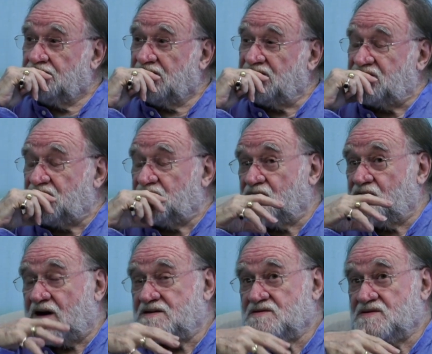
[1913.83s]
So
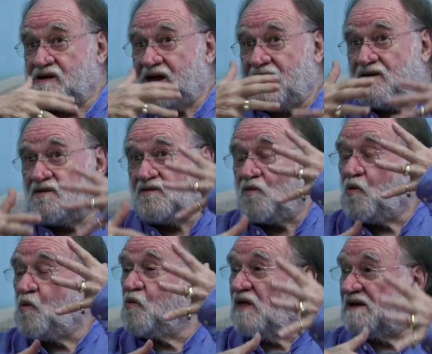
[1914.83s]
I don't know how
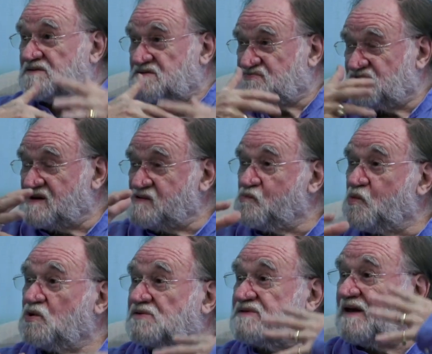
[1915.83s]
all that has really
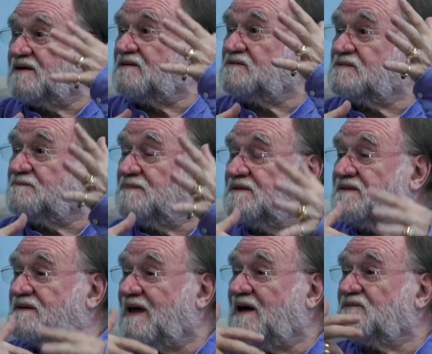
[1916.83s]
worked out, but
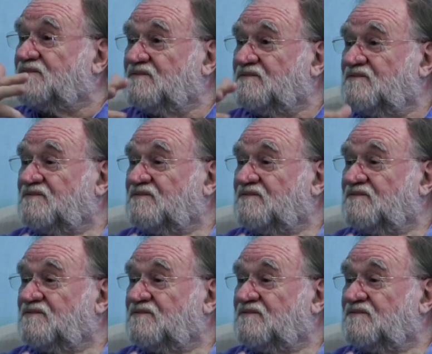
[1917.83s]
out of